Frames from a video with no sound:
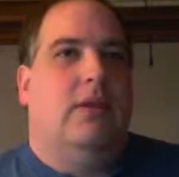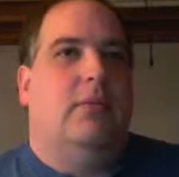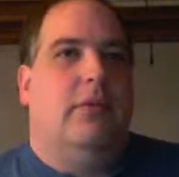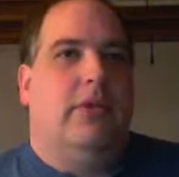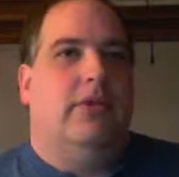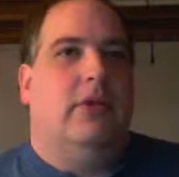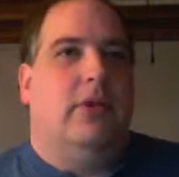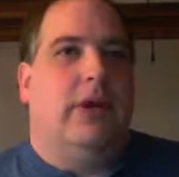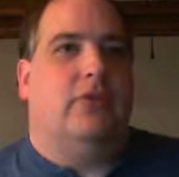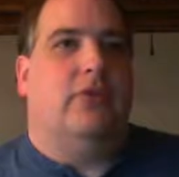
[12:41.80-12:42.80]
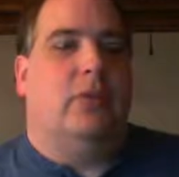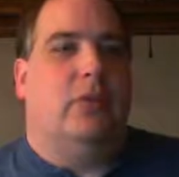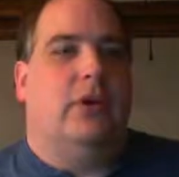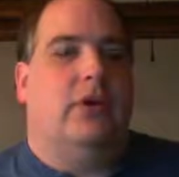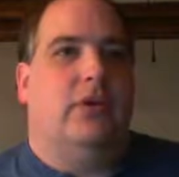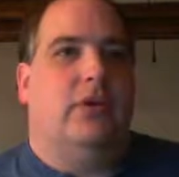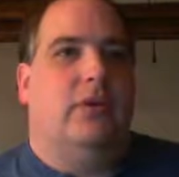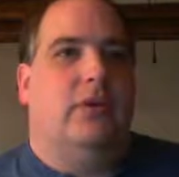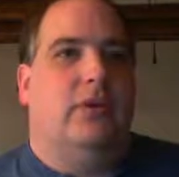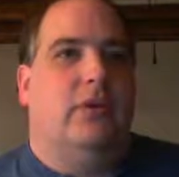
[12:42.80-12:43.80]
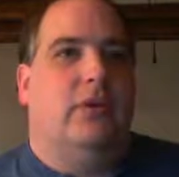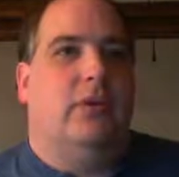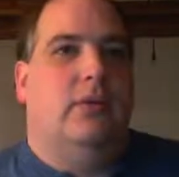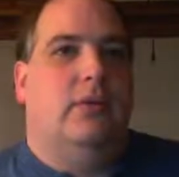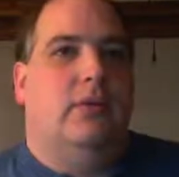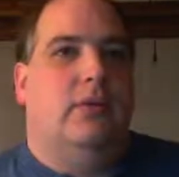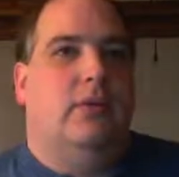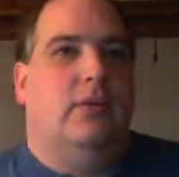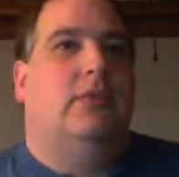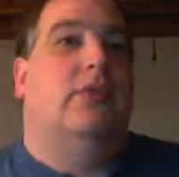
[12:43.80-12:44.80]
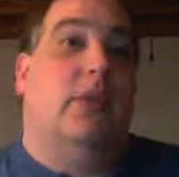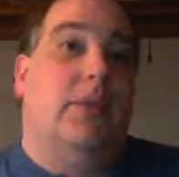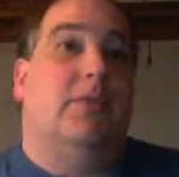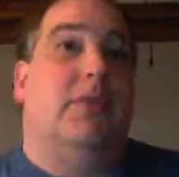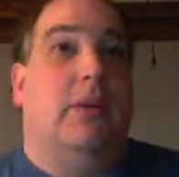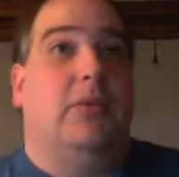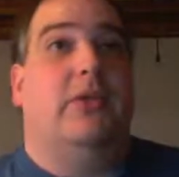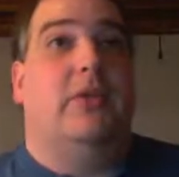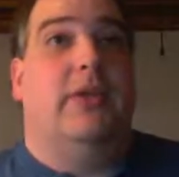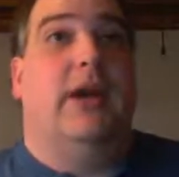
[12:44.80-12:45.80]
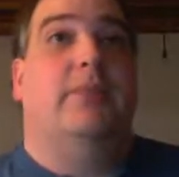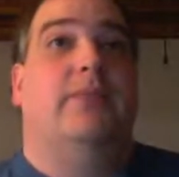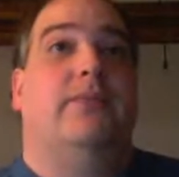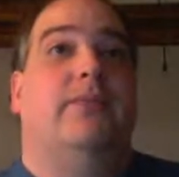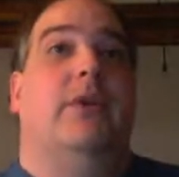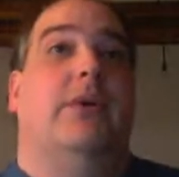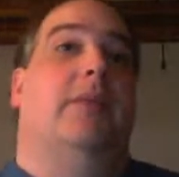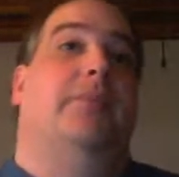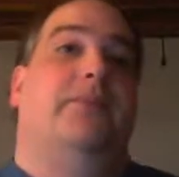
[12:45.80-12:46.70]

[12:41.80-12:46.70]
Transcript: Well, this code actually worked. So I must be able to do that. Okay.